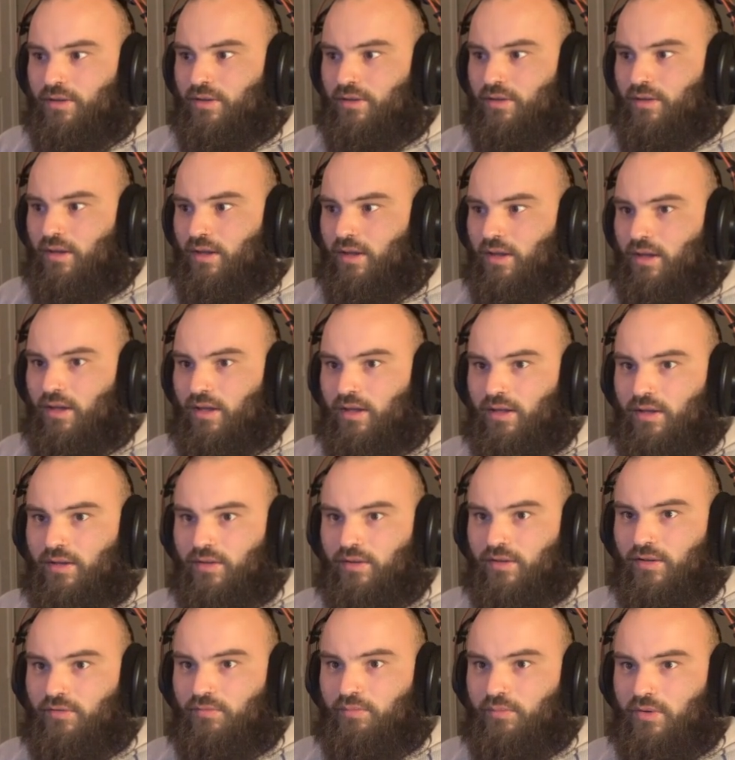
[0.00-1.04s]

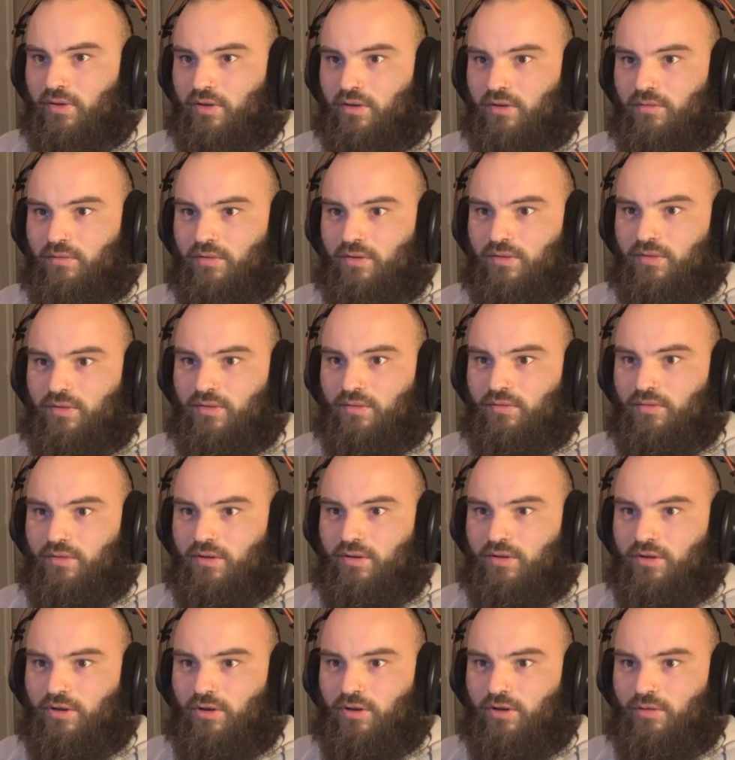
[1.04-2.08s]
And if we go into
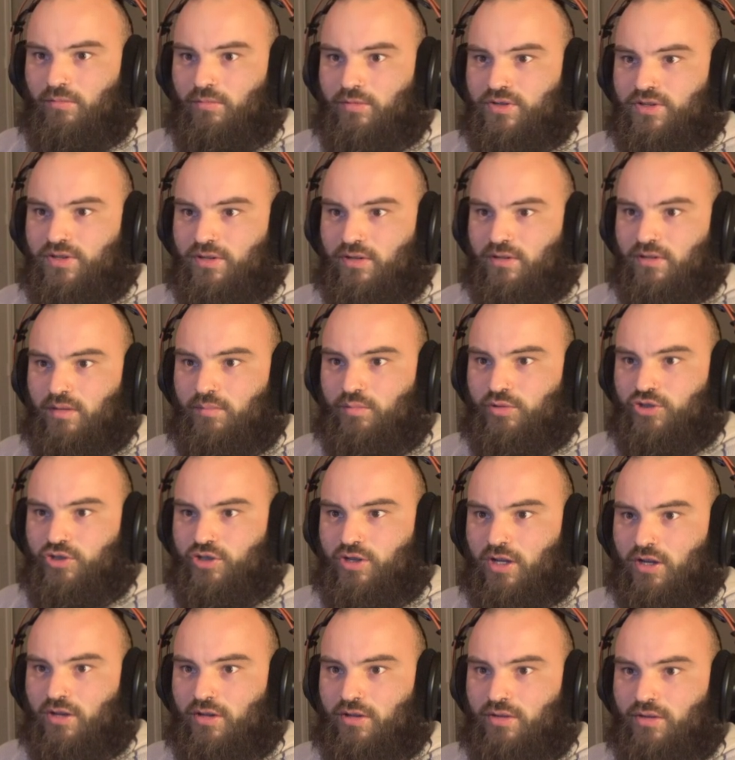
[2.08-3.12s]
here, we're just going to double
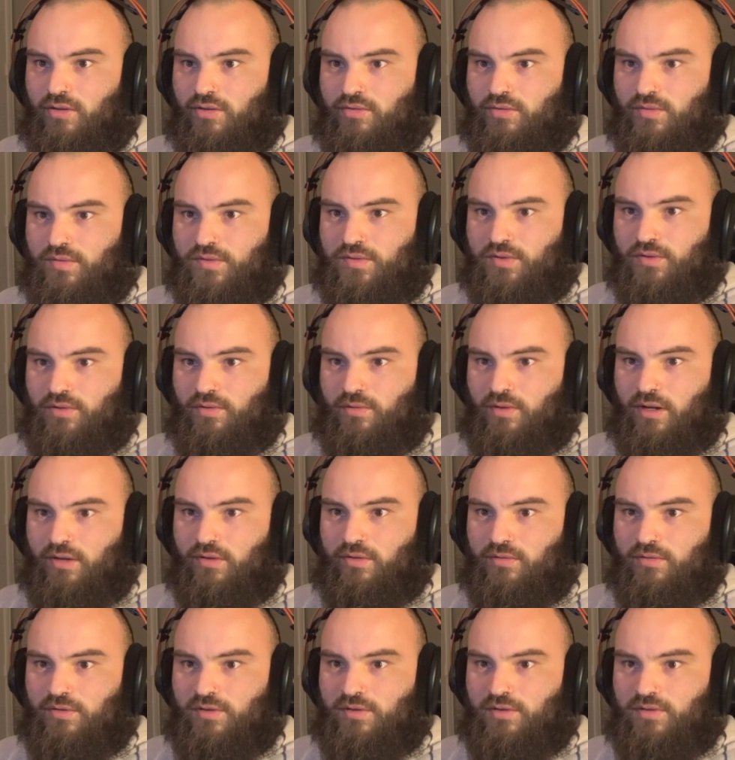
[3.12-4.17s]
check user
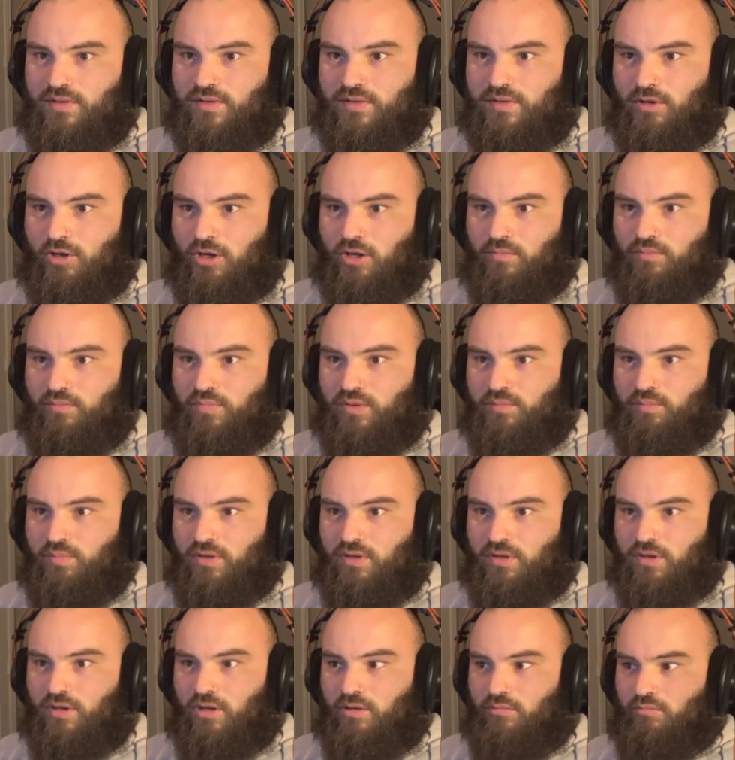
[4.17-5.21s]
directories, ARP,
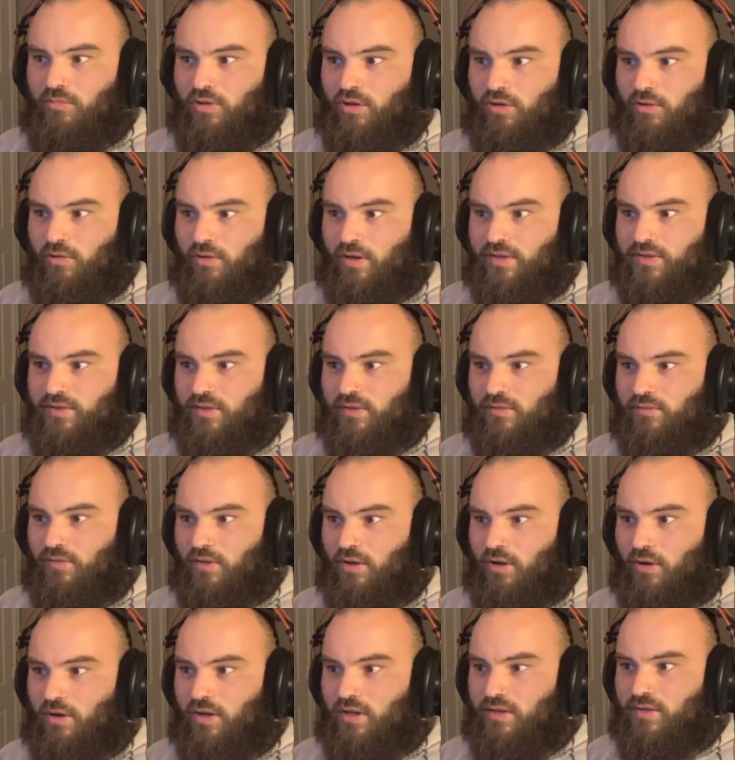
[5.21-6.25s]
BPM, aggressive.
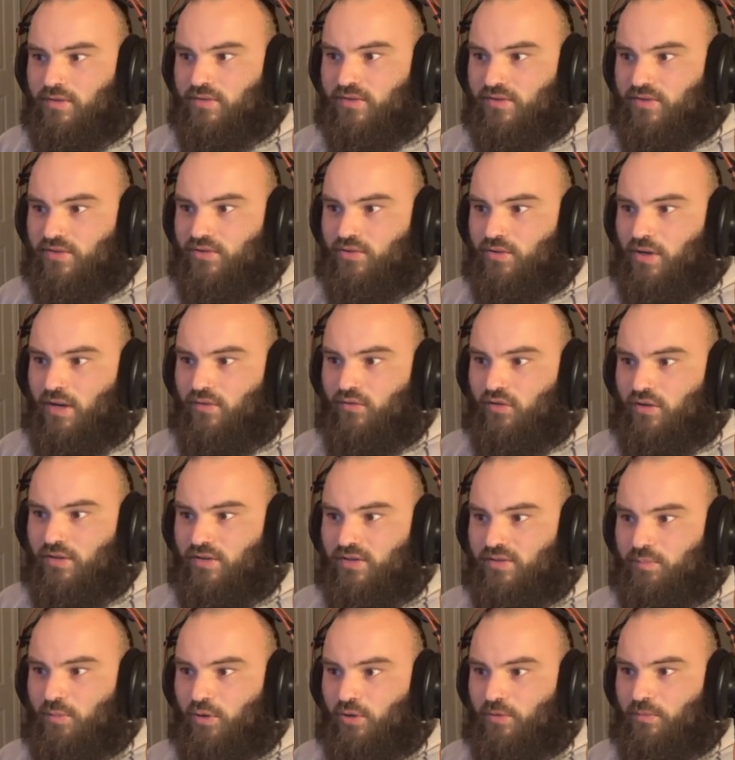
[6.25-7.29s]
There it is, driving
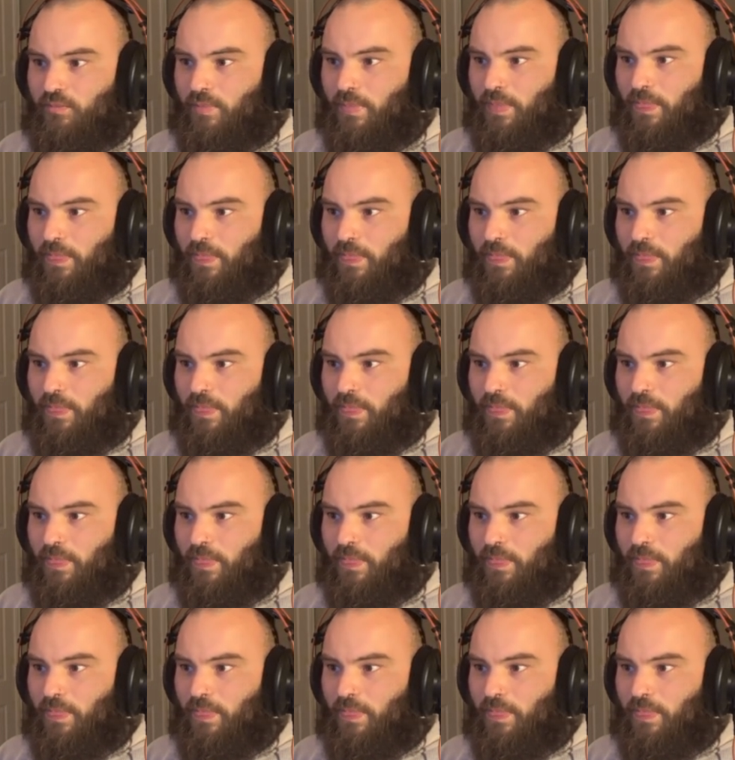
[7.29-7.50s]
Gizmo.